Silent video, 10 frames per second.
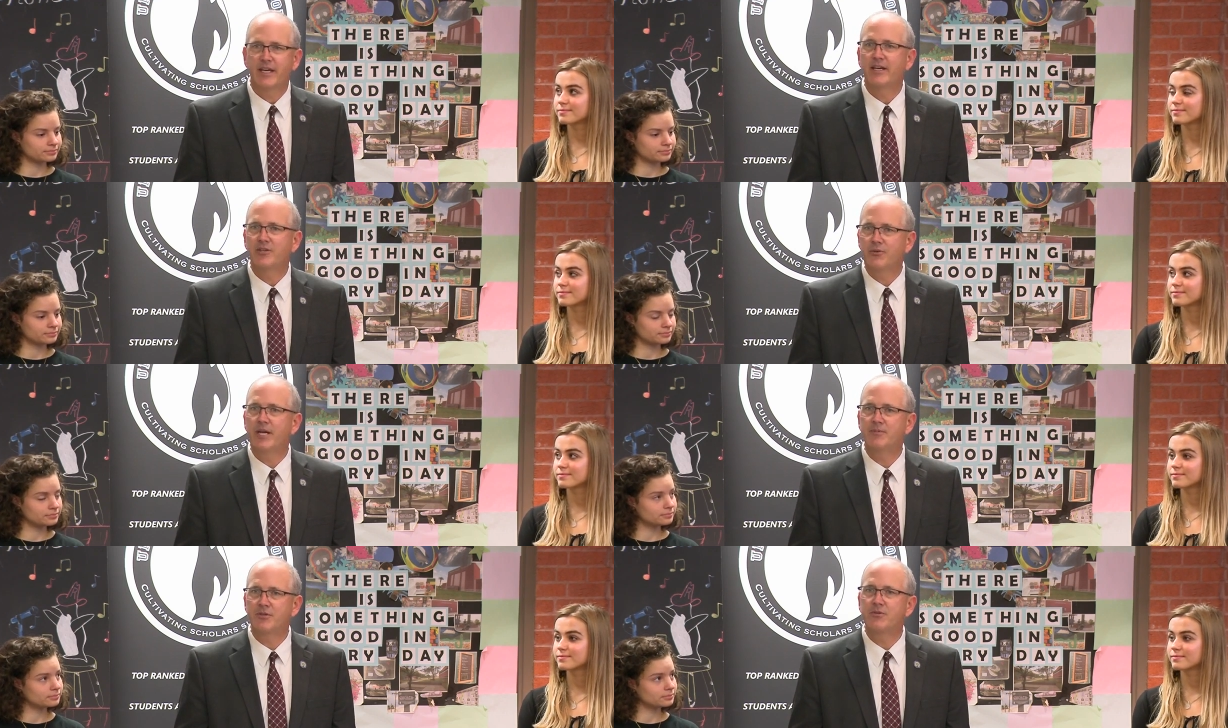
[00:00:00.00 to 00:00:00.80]
Speaker 1: Uh, you
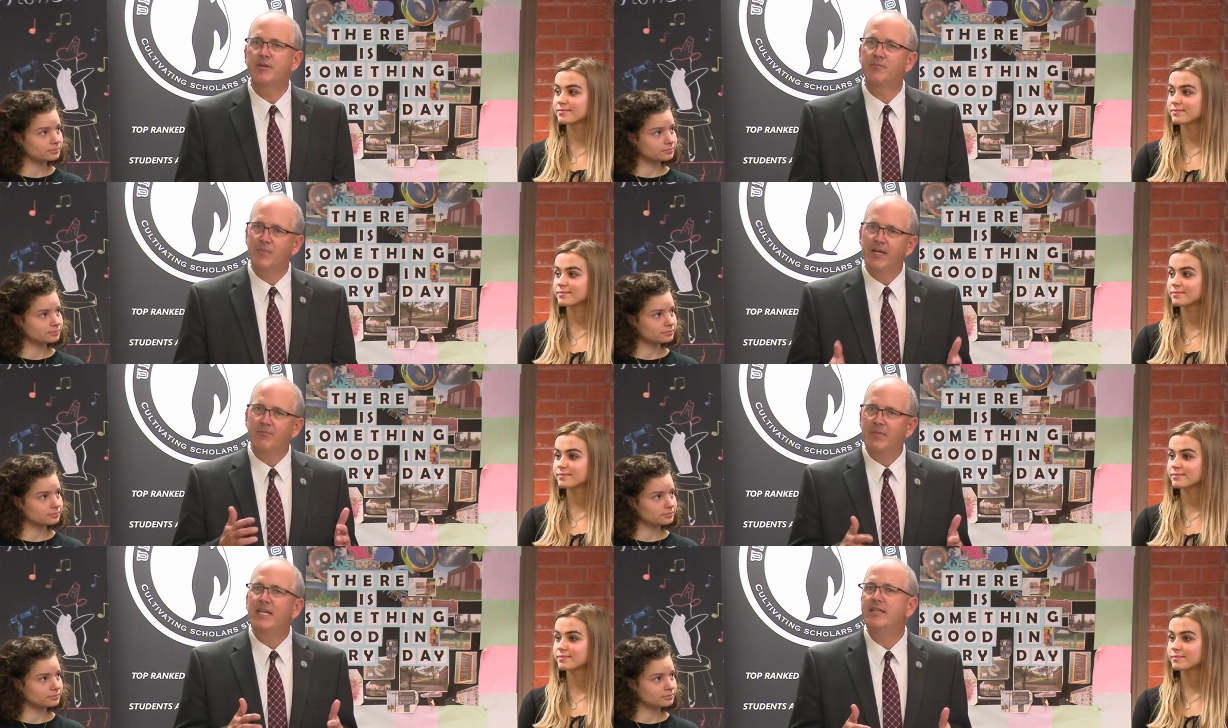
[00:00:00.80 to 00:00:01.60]
are absolutely
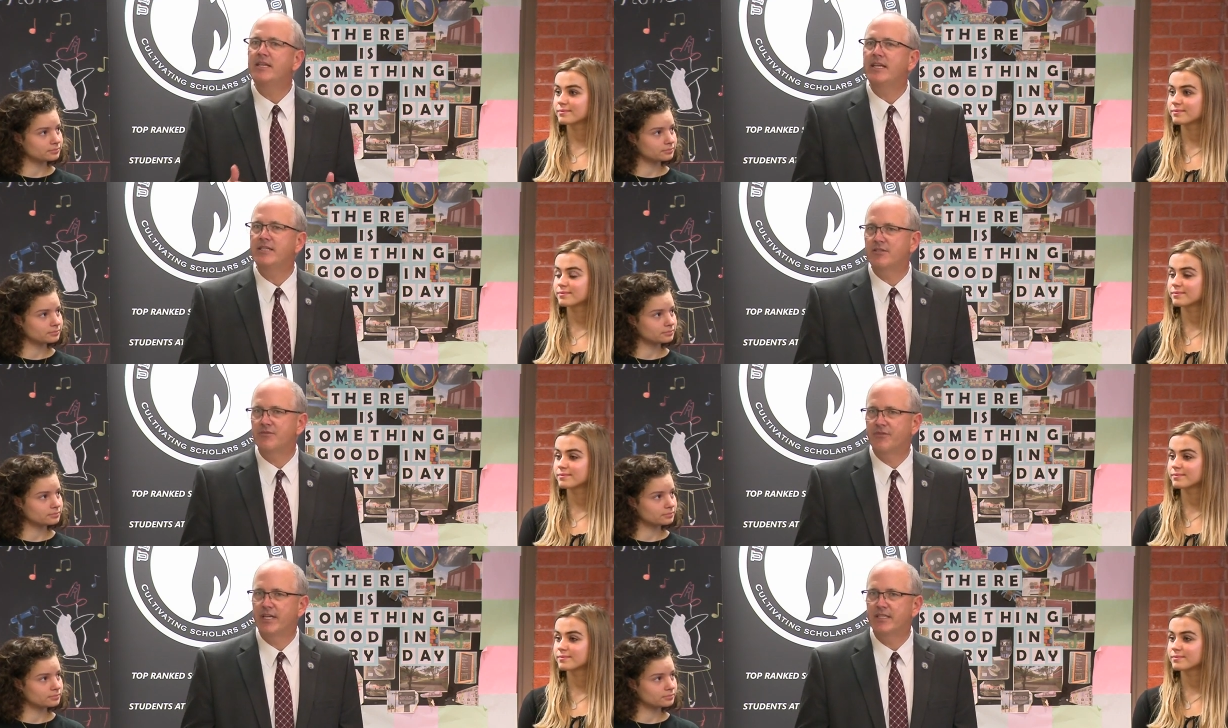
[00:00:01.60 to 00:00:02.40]
meeting the needs
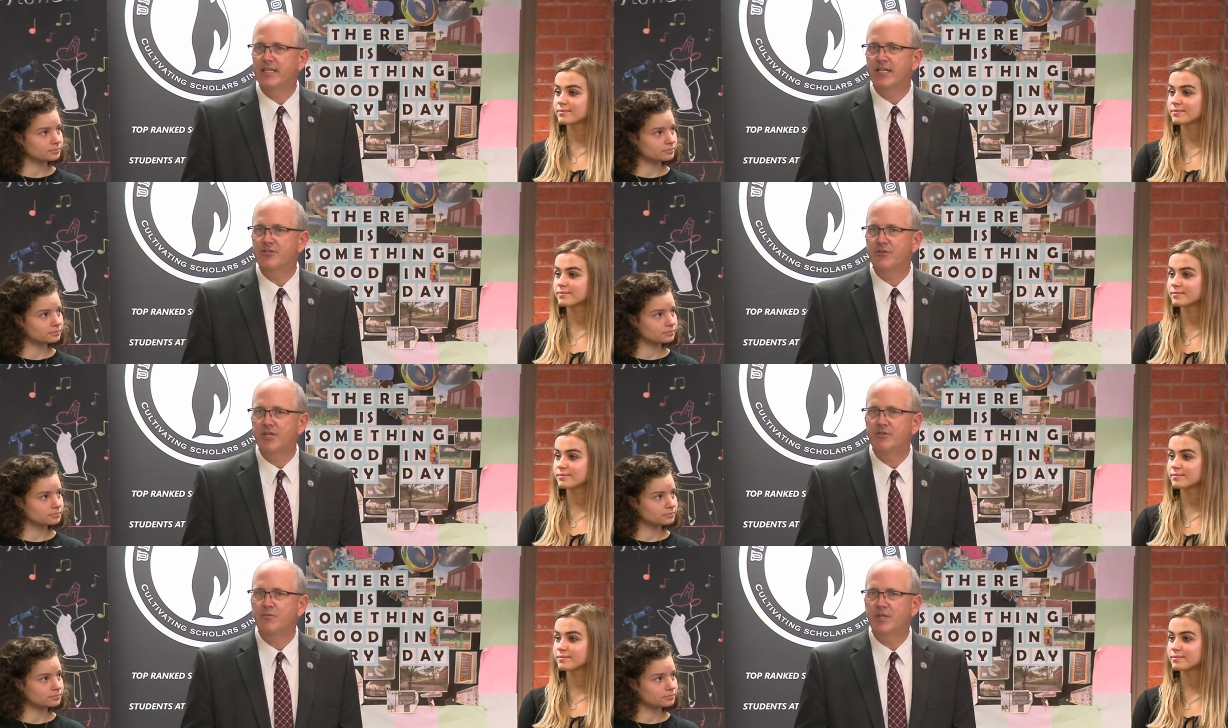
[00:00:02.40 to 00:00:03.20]
of uh, today's generation,